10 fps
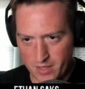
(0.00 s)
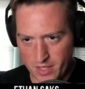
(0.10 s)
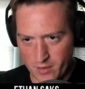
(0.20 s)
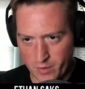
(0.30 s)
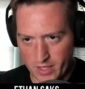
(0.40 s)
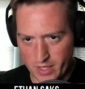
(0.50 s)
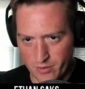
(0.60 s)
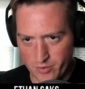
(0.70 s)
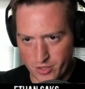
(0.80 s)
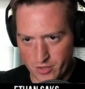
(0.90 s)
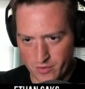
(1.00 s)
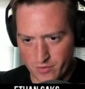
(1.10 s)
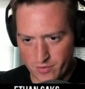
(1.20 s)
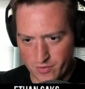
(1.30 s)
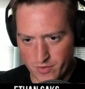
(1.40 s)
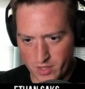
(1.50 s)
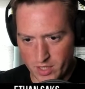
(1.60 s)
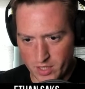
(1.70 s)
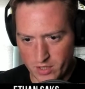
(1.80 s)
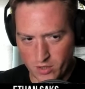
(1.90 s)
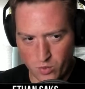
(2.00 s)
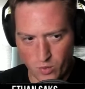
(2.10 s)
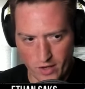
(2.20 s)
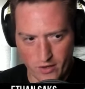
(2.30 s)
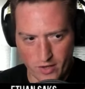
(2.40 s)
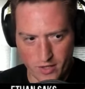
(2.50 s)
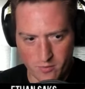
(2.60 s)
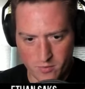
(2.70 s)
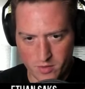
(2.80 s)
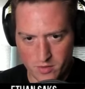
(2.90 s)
and we get rid of the aquarium.